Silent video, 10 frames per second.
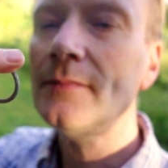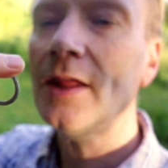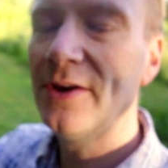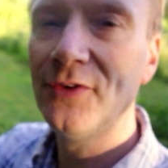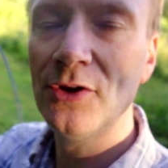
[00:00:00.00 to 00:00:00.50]

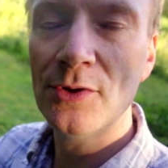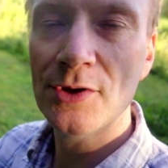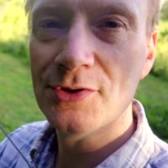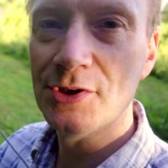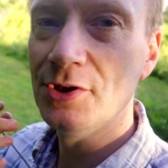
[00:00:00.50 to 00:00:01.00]
If
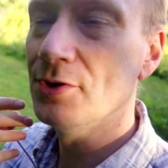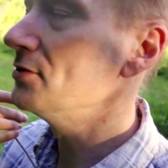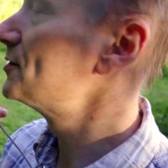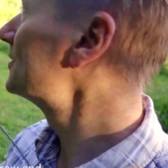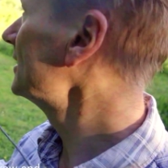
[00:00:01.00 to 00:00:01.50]
you to
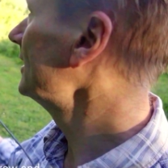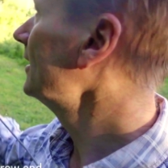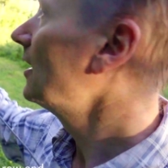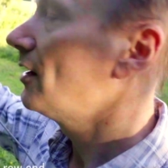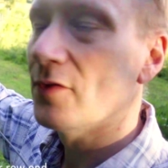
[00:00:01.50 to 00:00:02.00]
use the
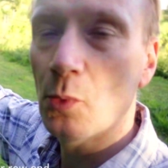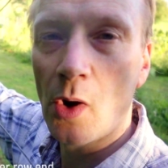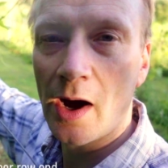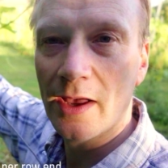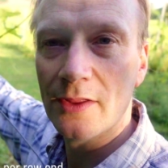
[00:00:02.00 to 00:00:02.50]

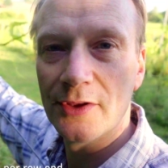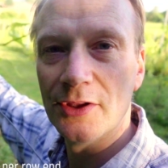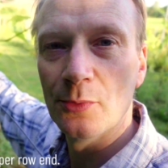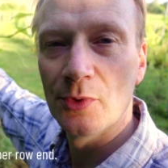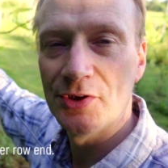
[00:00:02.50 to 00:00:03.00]
wire that
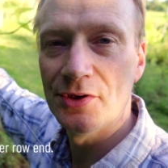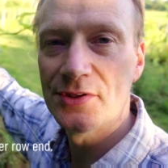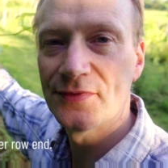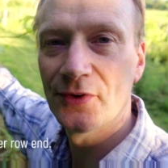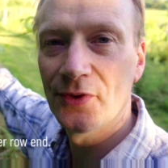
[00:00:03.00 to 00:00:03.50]
you would
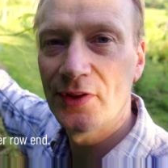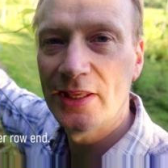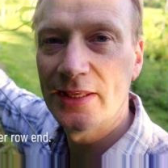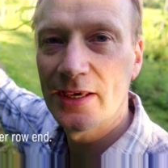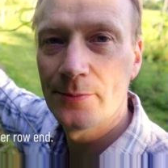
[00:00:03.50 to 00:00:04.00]
use for
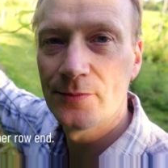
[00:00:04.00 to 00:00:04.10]
the